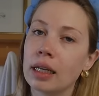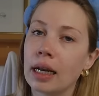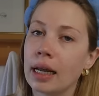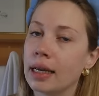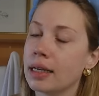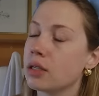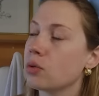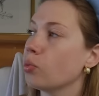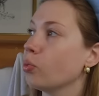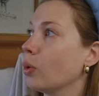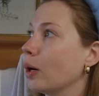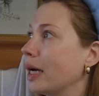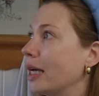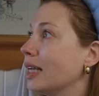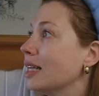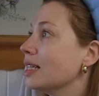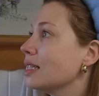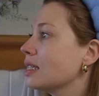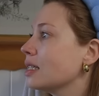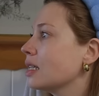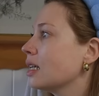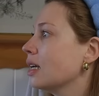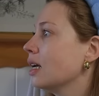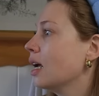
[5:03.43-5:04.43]
nice
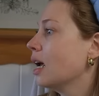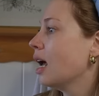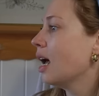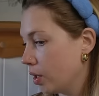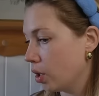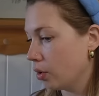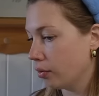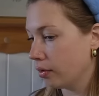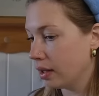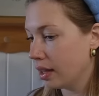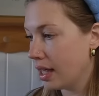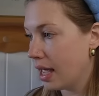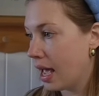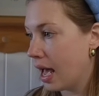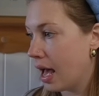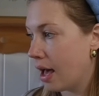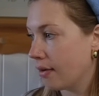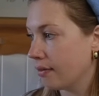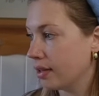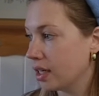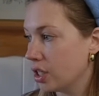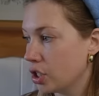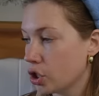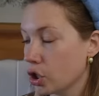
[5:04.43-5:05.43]
white. You don't really
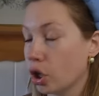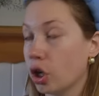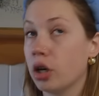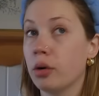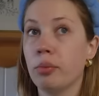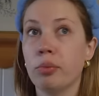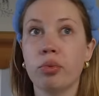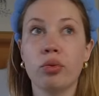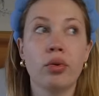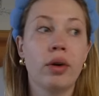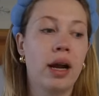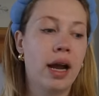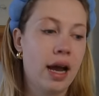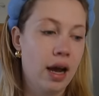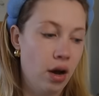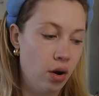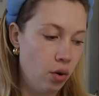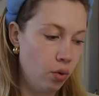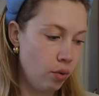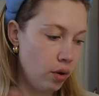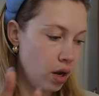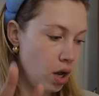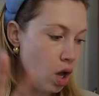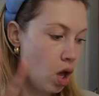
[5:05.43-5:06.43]
have any dark
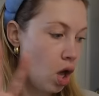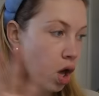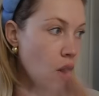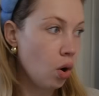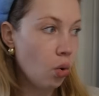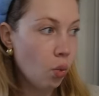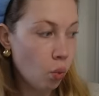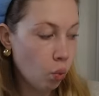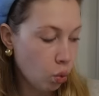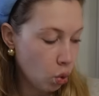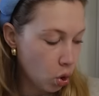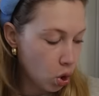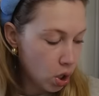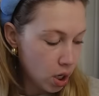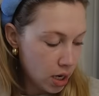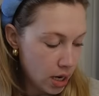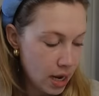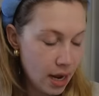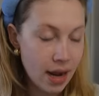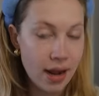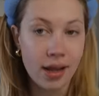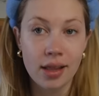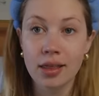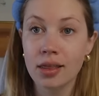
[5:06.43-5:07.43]
brown wood
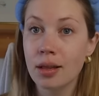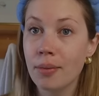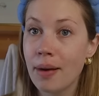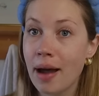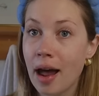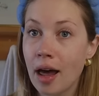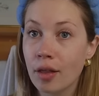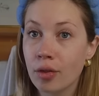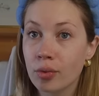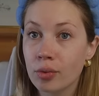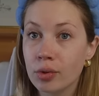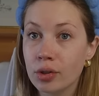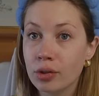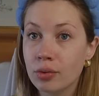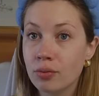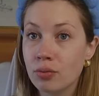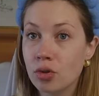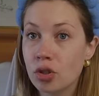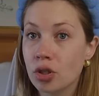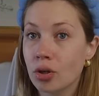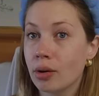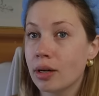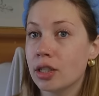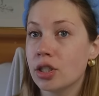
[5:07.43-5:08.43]
in the bathroom,
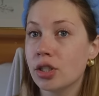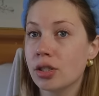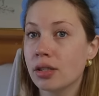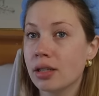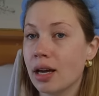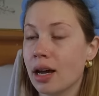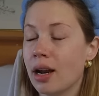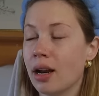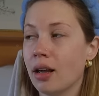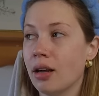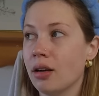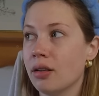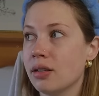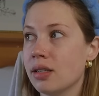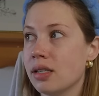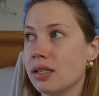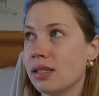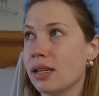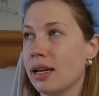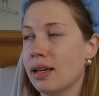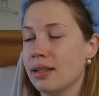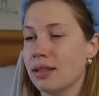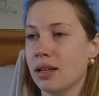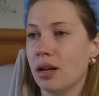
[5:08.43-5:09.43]
so it just kind of
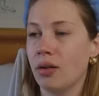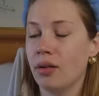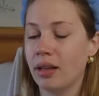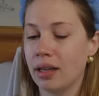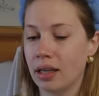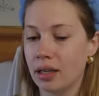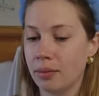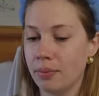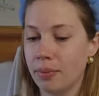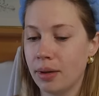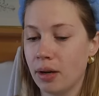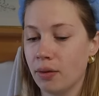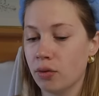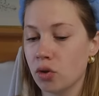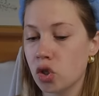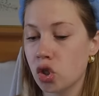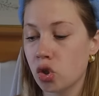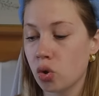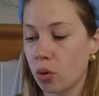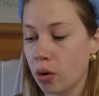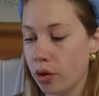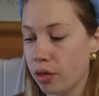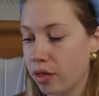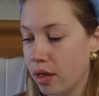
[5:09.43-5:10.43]
stands out like a bit of a
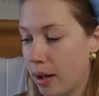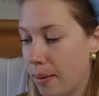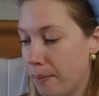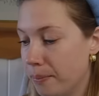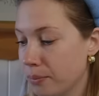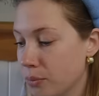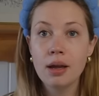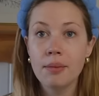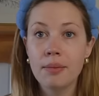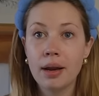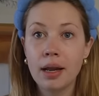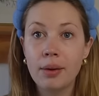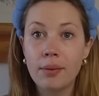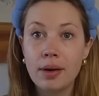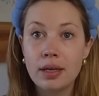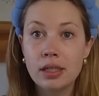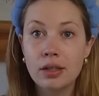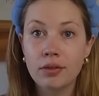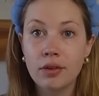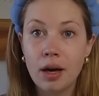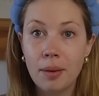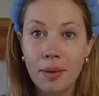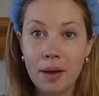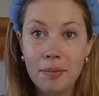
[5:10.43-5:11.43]
sore thumb. But anyways,
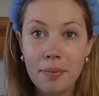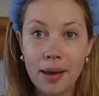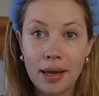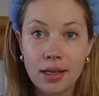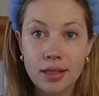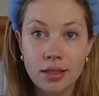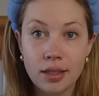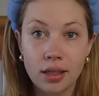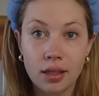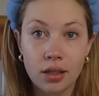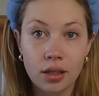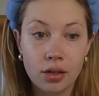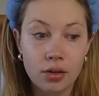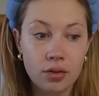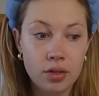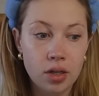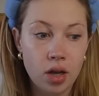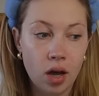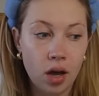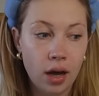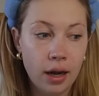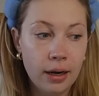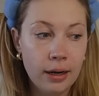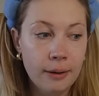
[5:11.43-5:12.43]
I've got my painting clothes
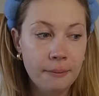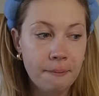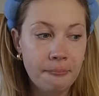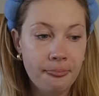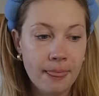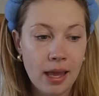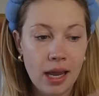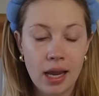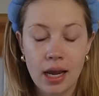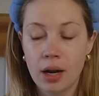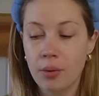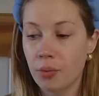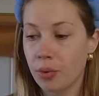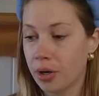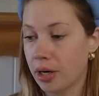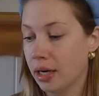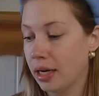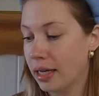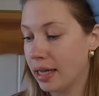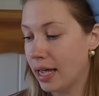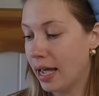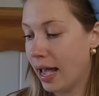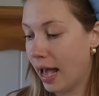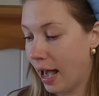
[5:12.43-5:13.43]
on and we're going
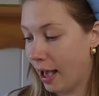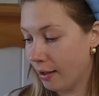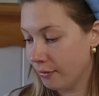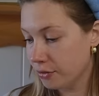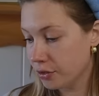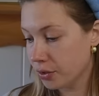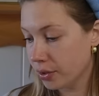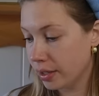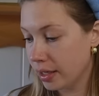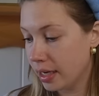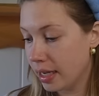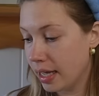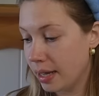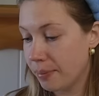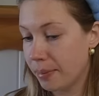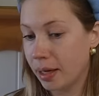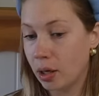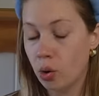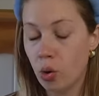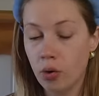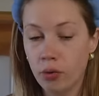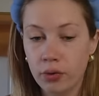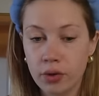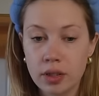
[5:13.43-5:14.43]
to get after it. And my
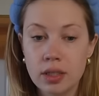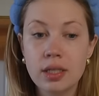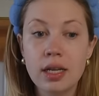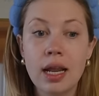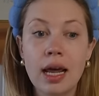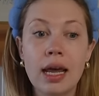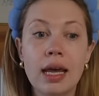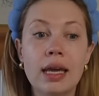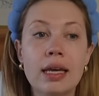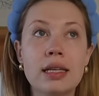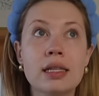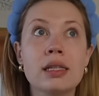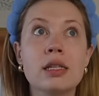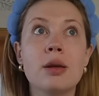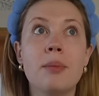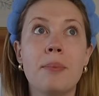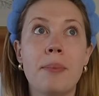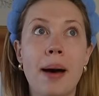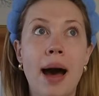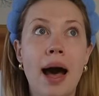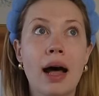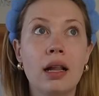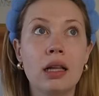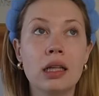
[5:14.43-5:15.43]
goal for today is to
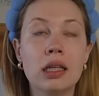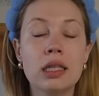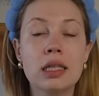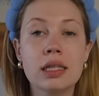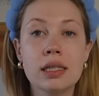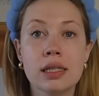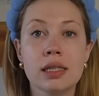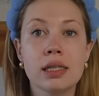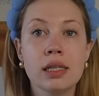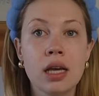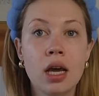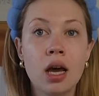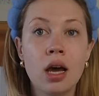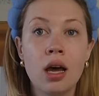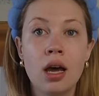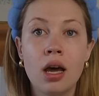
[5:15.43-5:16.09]
balance